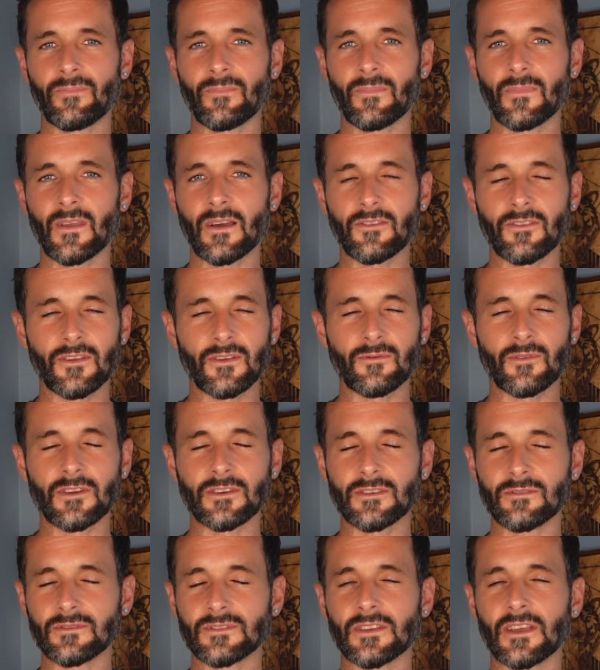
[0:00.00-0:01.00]
Nothing
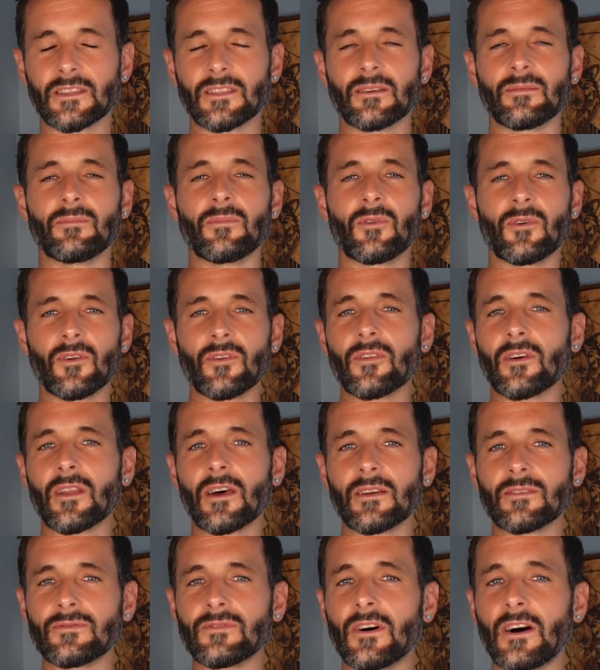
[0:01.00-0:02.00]
worked. It was like the more that
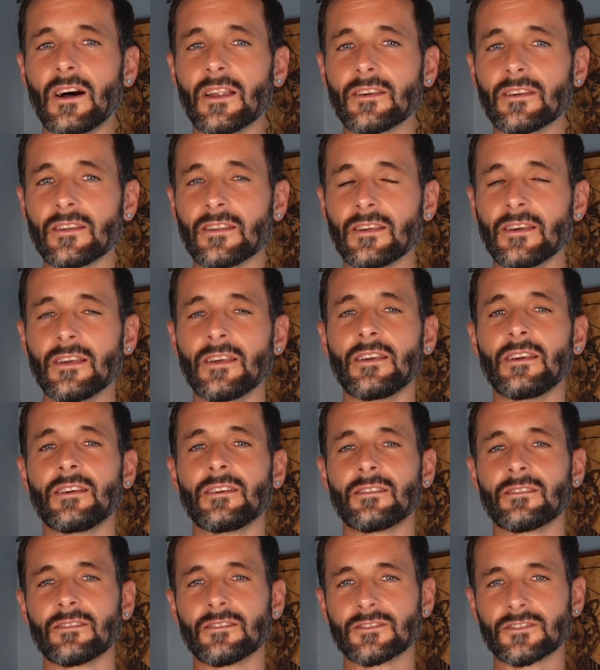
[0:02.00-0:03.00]
I fought it,
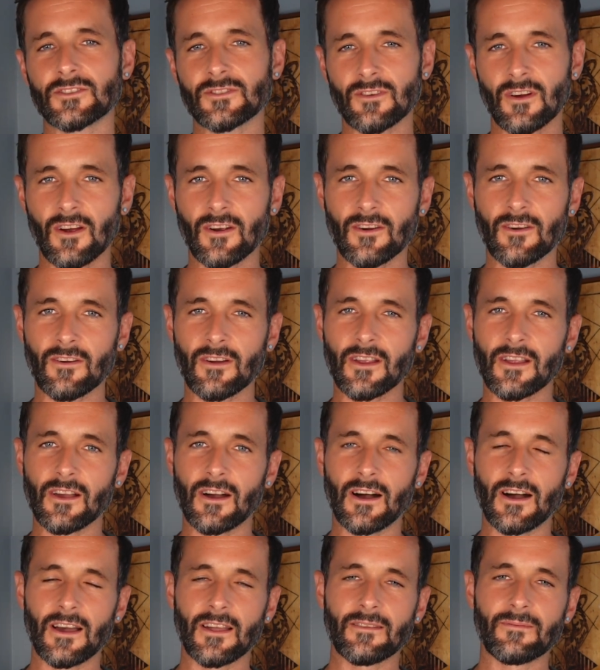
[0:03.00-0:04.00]
the stronger it got.